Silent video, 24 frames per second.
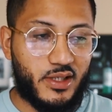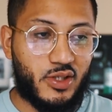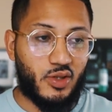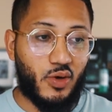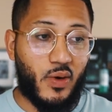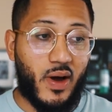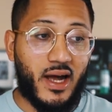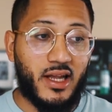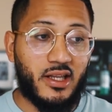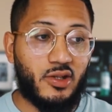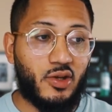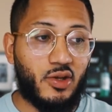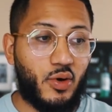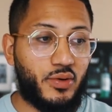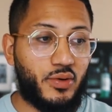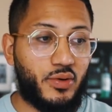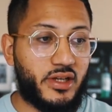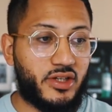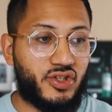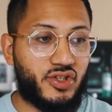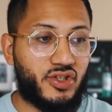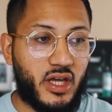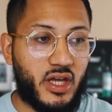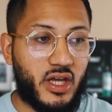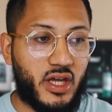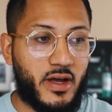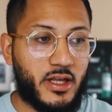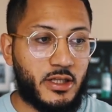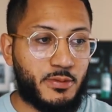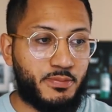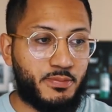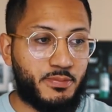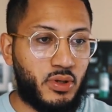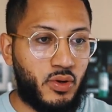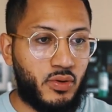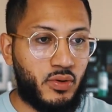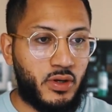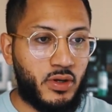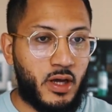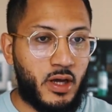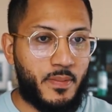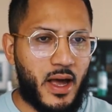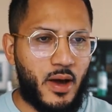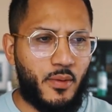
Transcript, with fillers: So I know their channel has blown up.